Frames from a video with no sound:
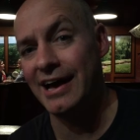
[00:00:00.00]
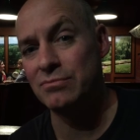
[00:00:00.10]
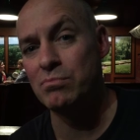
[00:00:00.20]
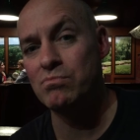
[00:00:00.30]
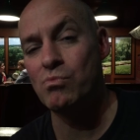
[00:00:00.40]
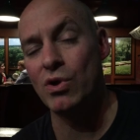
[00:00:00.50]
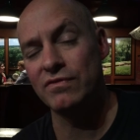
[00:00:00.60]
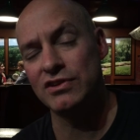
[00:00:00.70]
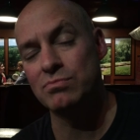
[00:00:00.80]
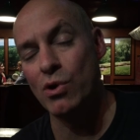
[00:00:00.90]
had one of
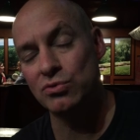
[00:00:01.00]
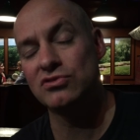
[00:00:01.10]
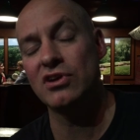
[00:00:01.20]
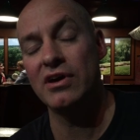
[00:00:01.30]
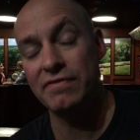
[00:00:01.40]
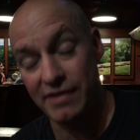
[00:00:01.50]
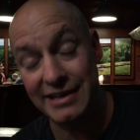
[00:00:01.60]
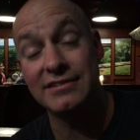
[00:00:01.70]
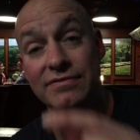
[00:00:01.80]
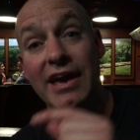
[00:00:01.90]
his most
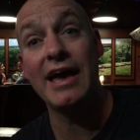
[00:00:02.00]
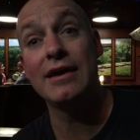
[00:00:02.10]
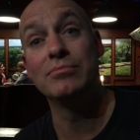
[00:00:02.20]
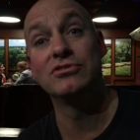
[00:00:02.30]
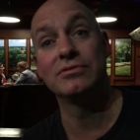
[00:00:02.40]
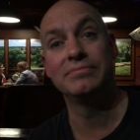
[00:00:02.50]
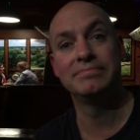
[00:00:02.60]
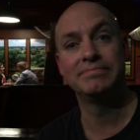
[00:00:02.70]
effective games.